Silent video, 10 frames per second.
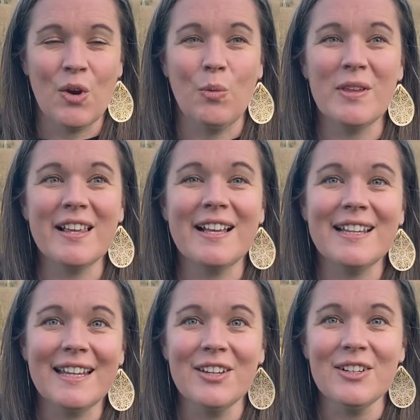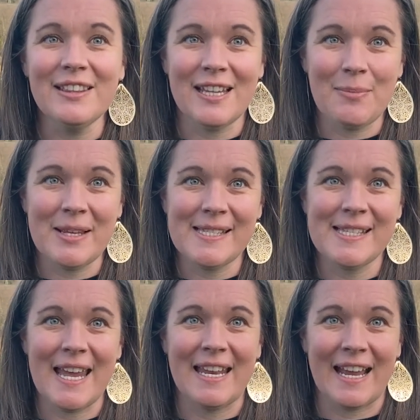With clear limits
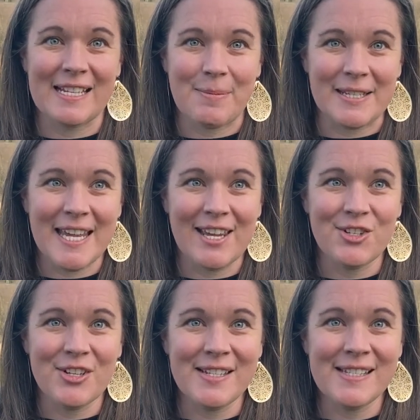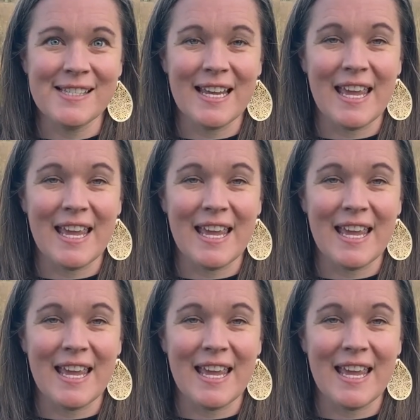and expectations,